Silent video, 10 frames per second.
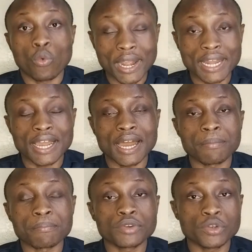
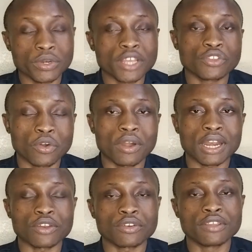Welcome to the
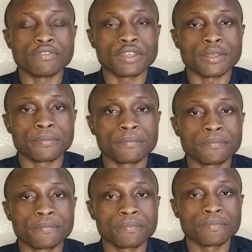Socrato TV.
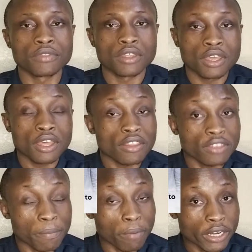
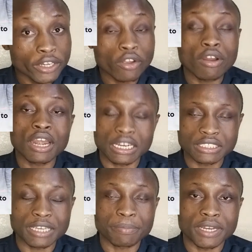The political
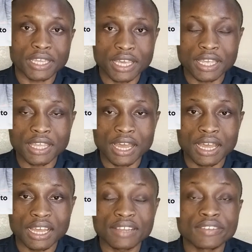landscape in
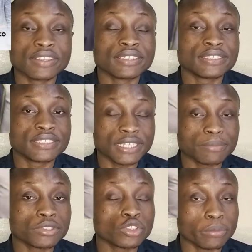Kenya
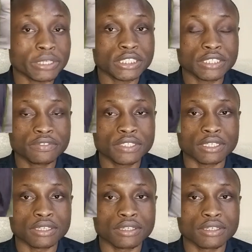seems to be
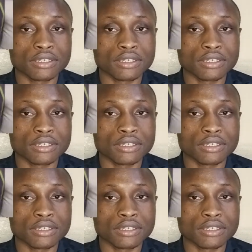shifting.